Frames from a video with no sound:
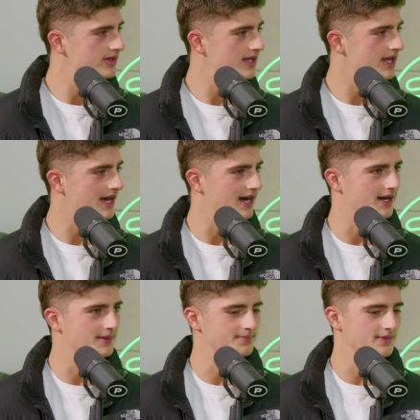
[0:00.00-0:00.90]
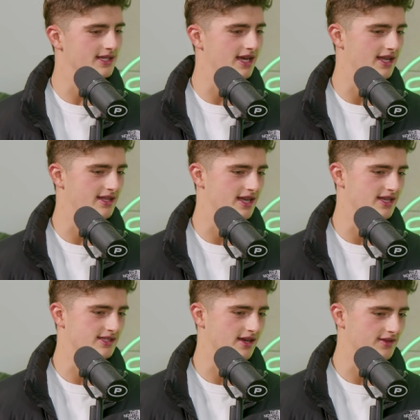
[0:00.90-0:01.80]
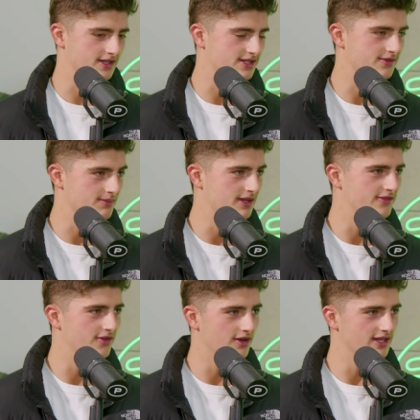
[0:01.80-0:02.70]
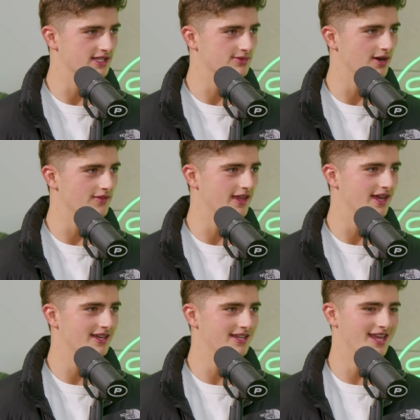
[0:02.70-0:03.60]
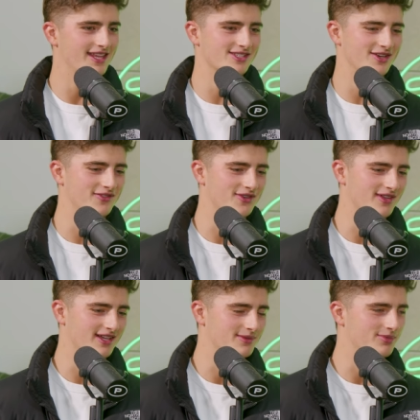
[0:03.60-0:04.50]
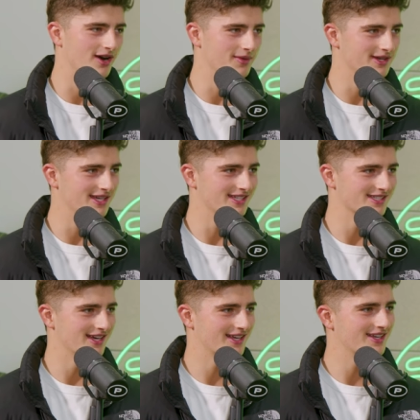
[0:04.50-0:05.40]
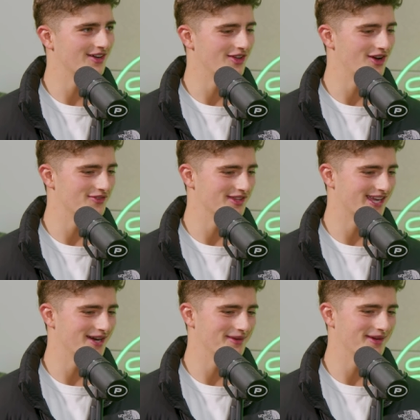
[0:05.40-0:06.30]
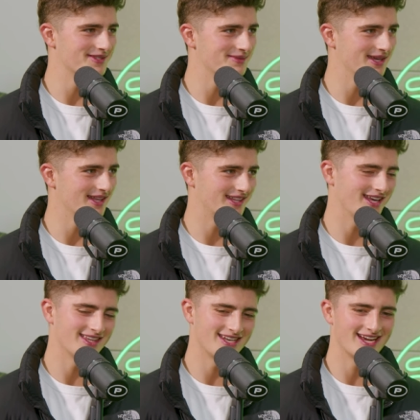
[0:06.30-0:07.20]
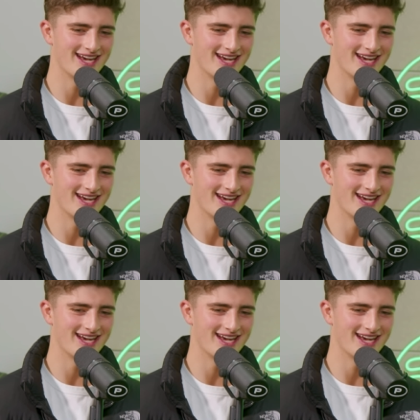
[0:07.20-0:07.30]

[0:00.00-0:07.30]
Right. Um, and there's like, it's from year four to year twelve there. And then so if you're like the primary kids, like on the oval, they're coming up to me like the other day.